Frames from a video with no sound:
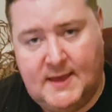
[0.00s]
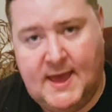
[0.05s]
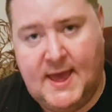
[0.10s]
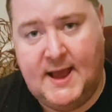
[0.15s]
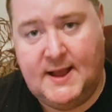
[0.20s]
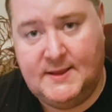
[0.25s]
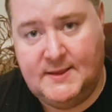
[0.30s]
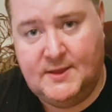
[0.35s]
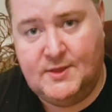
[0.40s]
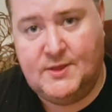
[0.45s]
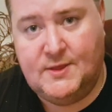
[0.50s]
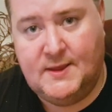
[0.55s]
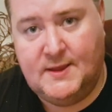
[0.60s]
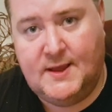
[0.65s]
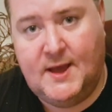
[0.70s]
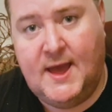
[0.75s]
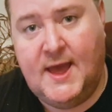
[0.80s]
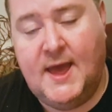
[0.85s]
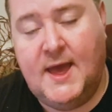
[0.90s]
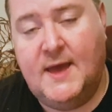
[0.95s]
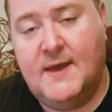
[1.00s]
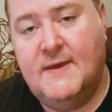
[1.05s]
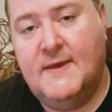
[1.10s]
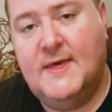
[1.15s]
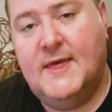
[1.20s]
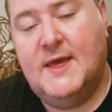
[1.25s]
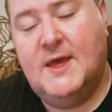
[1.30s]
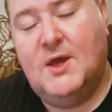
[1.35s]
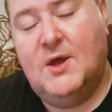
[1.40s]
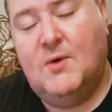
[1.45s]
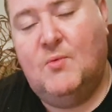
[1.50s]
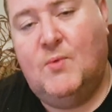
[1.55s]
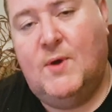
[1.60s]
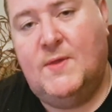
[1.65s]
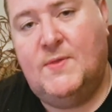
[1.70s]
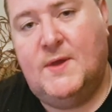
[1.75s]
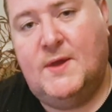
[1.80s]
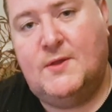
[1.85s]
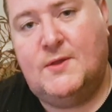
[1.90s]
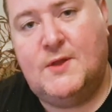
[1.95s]
air conditioning air,
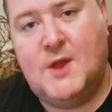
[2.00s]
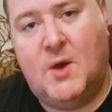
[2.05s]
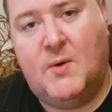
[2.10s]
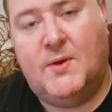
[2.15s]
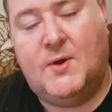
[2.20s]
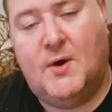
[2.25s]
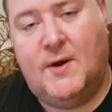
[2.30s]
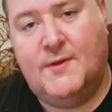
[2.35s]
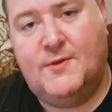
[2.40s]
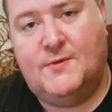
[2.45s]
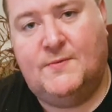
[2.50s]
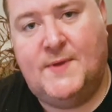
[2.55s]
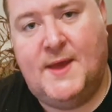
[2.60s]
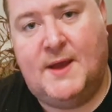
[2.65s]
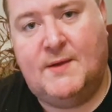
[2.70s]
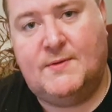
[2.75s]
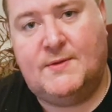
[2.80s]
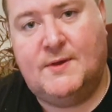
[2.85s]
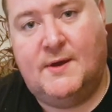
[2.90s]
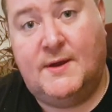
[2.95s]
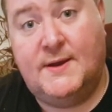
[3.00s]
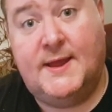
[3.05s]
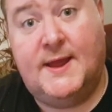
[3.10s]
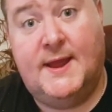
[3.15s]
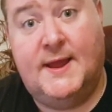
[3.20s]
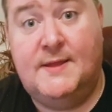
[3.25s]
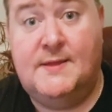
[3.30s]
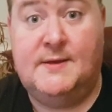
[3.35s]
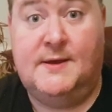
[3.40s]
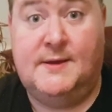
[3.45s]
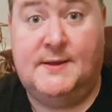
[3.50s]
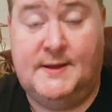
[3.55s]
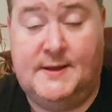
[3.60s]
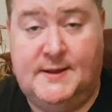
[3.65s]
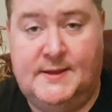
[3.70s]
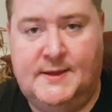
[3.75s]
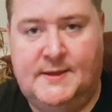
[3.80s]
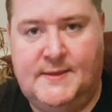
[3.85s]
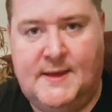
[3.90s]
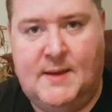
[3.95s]
when there's snow and ice on the outside isn't going to
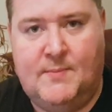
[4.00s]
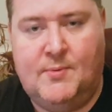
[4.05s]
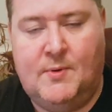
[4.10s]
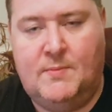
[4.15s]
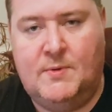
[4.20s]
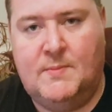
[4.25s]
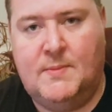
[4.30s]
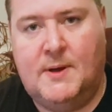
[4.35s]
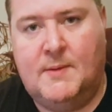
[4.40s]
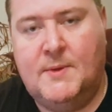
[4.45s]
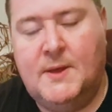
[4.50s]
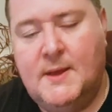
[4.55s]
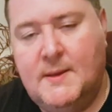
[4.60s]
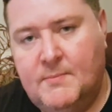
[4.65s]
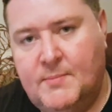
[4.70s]
clear that problem up,